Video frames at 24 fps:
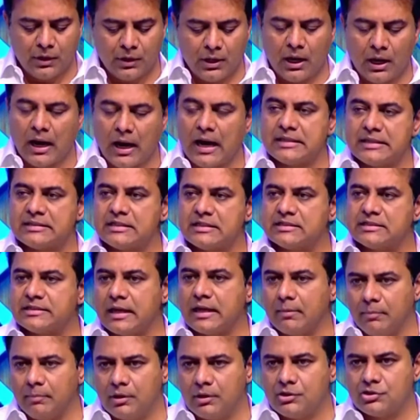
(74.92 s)
has
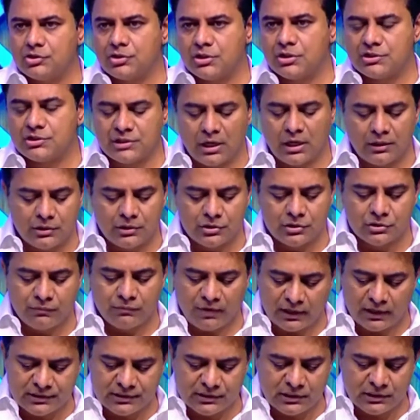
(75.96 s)
established centers of
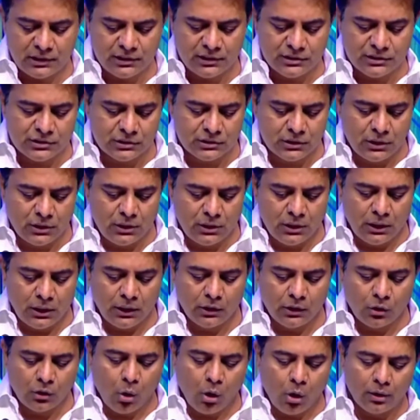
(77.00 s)
excellence in
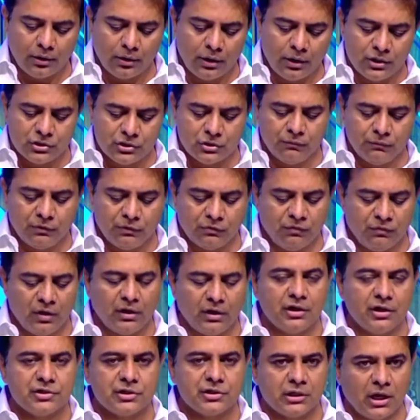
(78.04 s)
coordination with
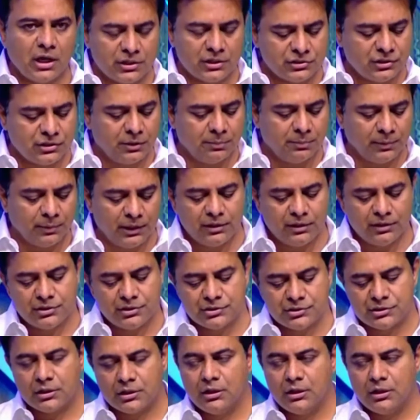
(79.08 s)
various industry players,